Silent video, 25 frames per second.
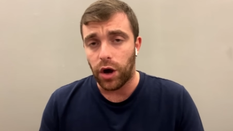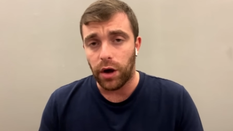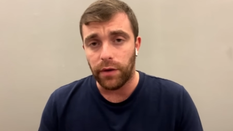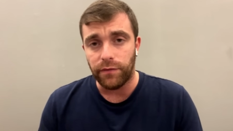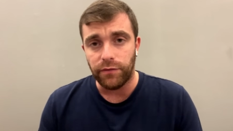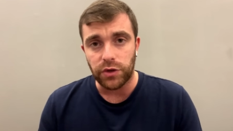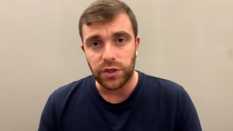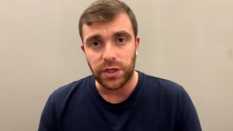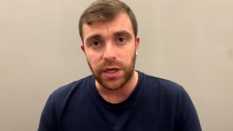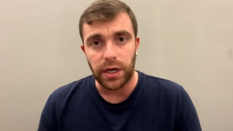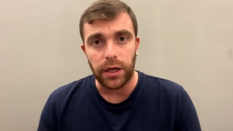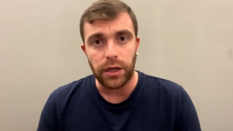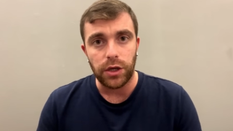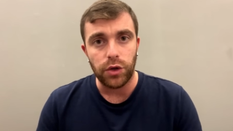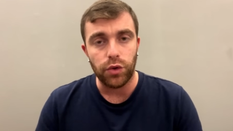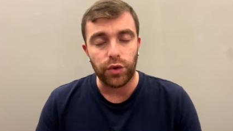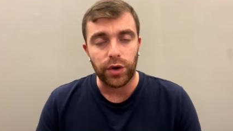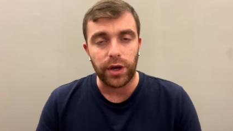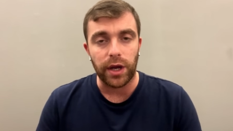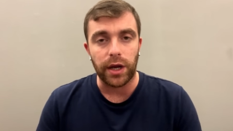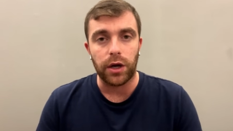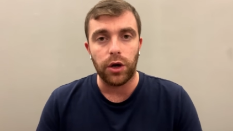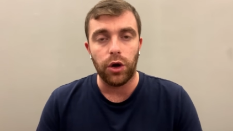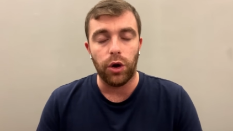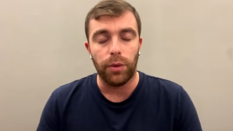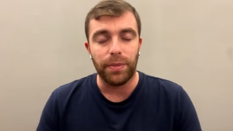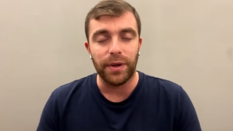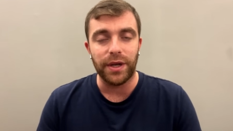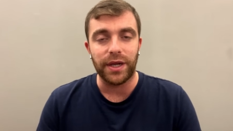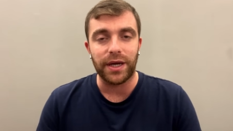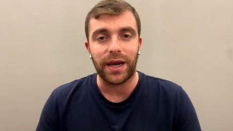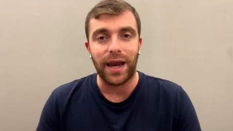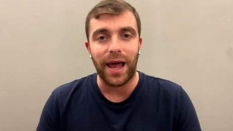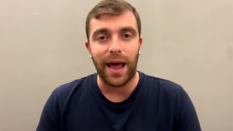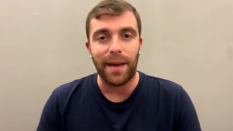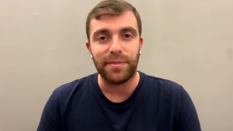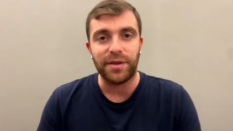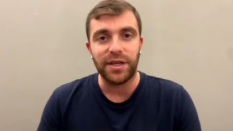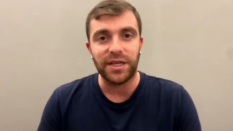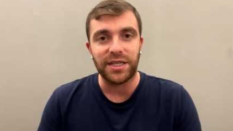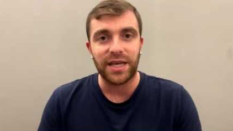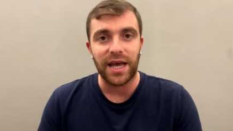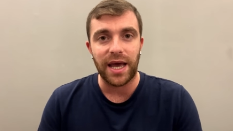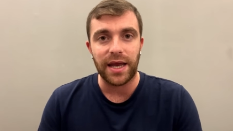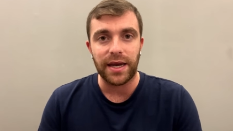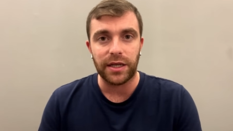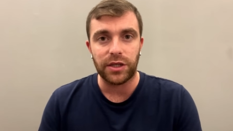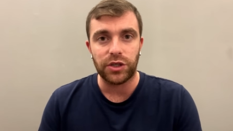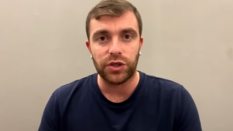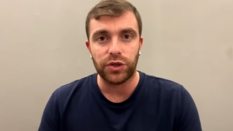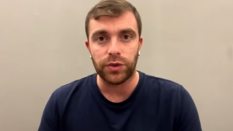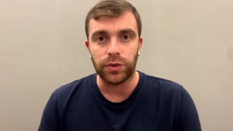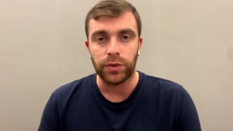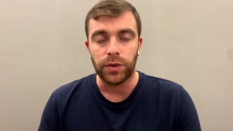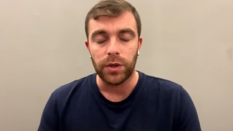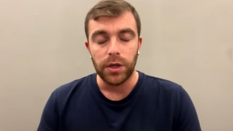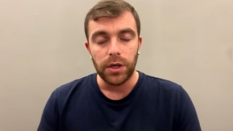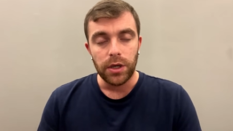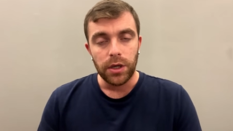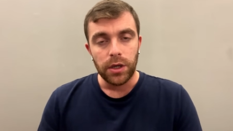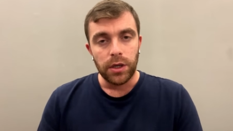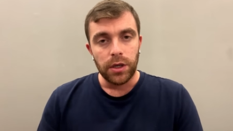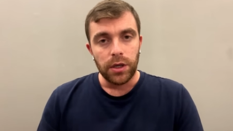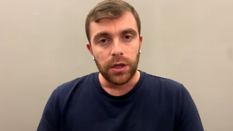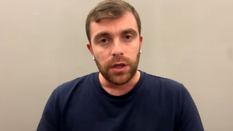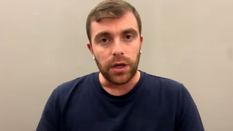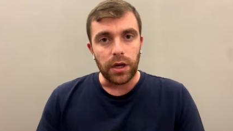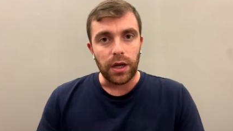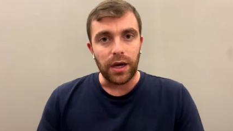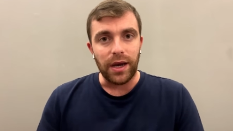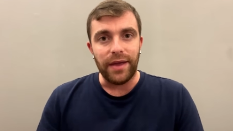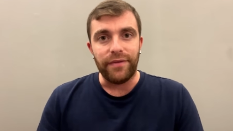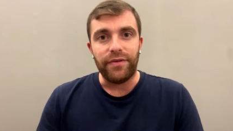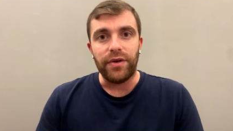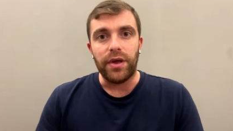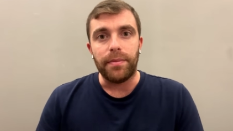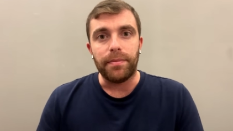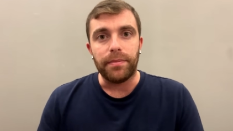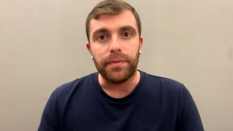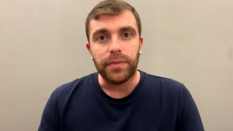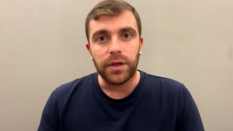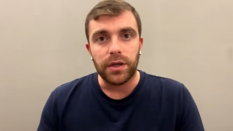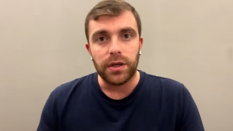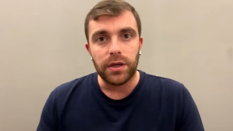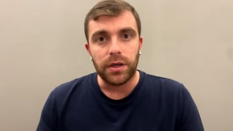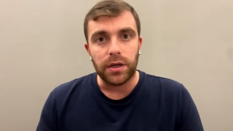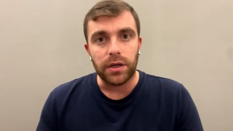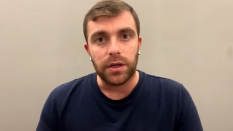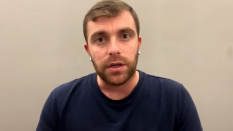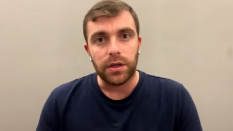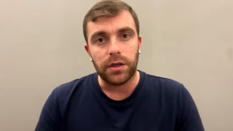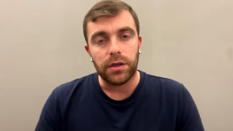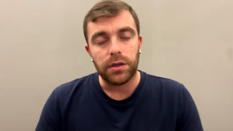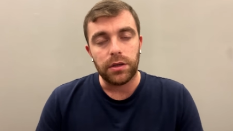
Obviously, Jurgen Klopp and the club decided to uh, leave him uh,